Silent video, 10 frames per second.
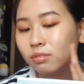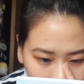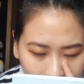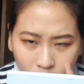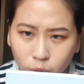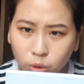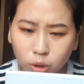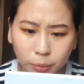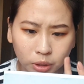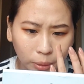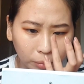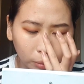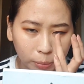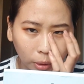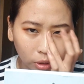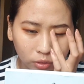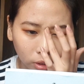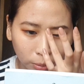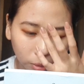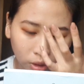And it also smells like baby powder for
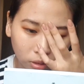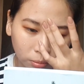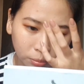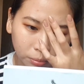some reason.